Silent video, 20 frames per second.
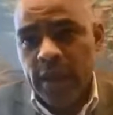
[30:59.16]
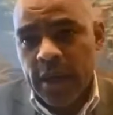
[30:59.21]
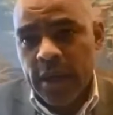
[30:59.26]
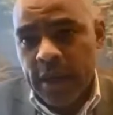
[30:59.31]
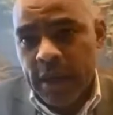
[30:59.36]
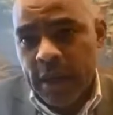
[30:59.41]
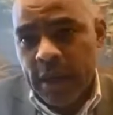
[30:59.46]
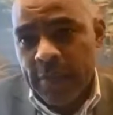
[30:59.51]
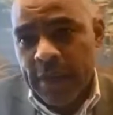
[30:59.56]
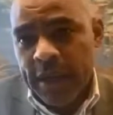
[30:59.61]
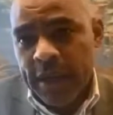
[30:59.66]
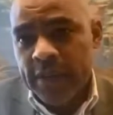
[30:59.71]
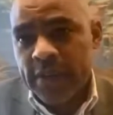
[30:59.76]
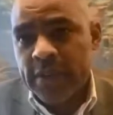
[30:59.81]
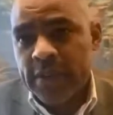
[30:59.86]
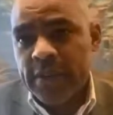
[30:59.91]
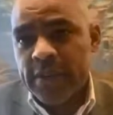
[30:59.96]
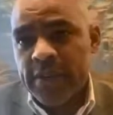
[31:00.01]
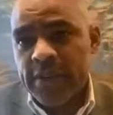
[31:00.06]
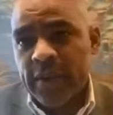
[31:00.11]
uh, back
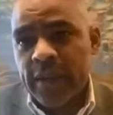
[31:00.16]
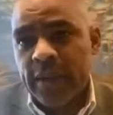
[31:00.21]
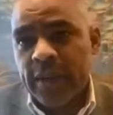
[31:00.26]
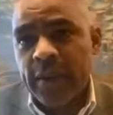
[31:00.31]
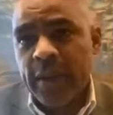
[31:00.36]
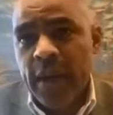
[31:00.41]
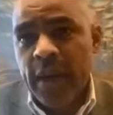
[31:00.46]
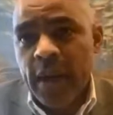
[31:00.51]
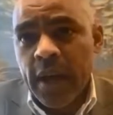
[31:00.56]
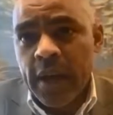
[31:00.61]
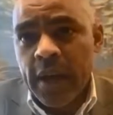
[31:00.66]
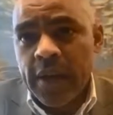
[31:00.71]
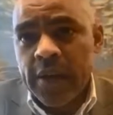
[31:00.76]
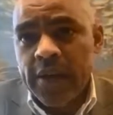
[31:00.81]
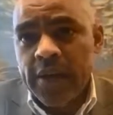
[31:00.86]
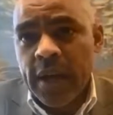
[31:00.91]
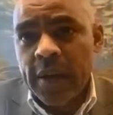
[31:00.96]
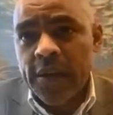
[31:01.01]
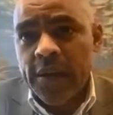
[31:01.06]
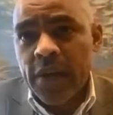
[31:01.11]
into the city. At the
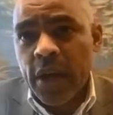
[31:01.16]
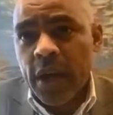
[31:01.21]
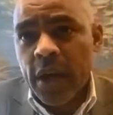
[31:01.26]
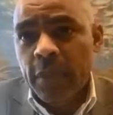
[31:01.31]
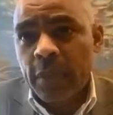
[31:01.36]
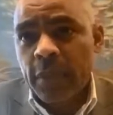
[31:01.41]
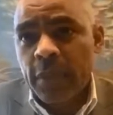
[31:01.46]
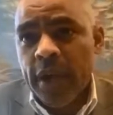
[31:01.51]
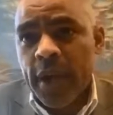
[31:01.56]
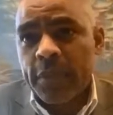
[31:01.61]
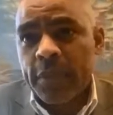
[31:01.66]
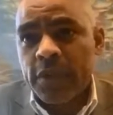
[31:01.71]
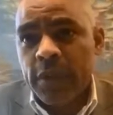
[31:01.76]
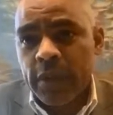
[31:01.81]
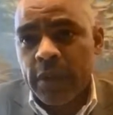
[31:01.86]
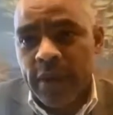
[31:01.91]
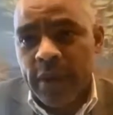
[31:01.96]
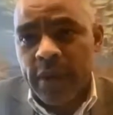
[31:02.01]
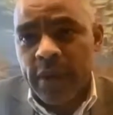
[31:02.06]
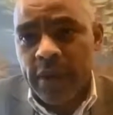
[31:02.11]
same time, we
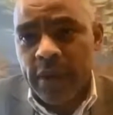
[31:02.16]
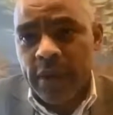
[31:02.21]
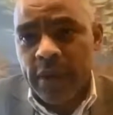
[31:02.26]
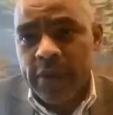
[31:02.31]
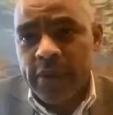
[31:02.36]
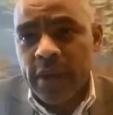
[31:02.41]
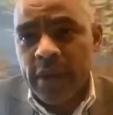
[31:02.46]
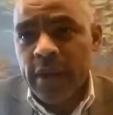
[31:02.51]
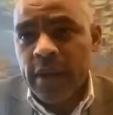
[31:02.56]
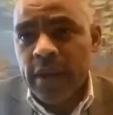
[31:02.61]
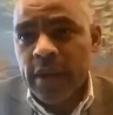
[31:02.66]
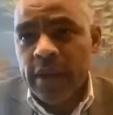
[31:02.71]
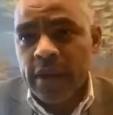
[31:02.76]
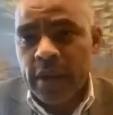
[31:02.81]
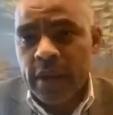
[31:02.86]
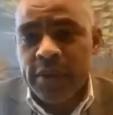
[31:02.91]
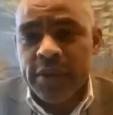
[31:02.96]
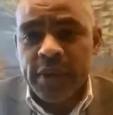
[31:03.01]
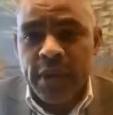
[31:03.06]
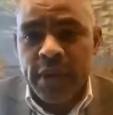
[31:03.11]
absolutely recognise there is